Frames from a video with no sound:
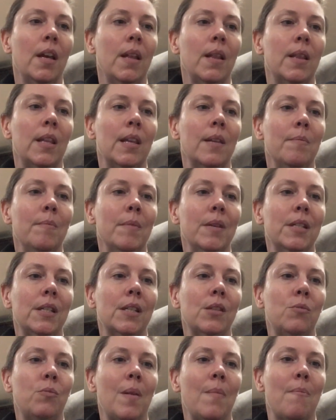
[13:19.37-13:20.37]
Then
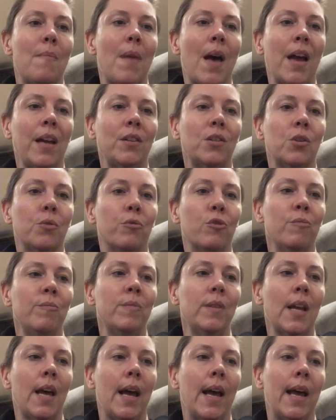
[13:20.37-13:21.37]
Mrs. went back to
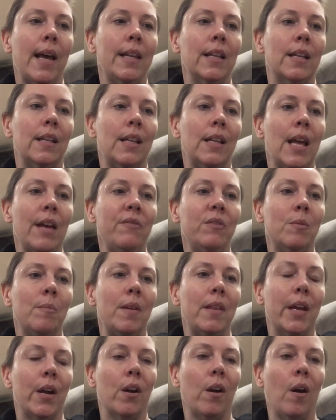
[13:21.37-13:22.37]
room 9 and left
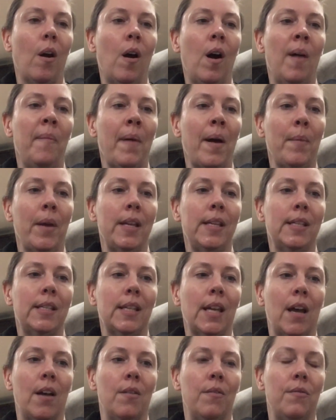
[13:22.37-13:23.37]
me there all by
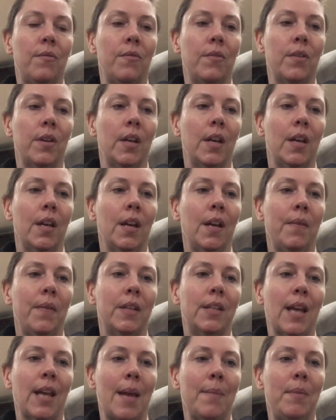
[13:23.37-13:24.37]
myself.
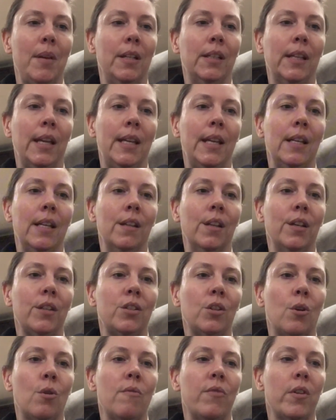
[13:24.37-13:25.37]
The typing lady looked
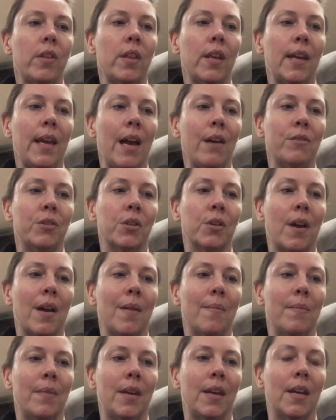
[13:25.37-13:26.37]
over the counter
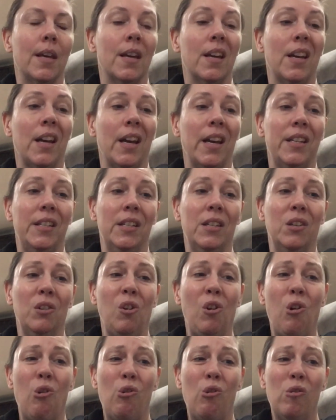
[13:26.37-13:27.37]
at me. I did a
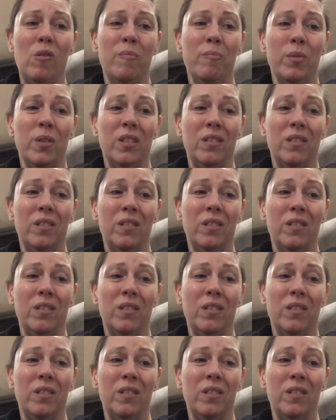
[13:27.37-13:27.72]
gulp.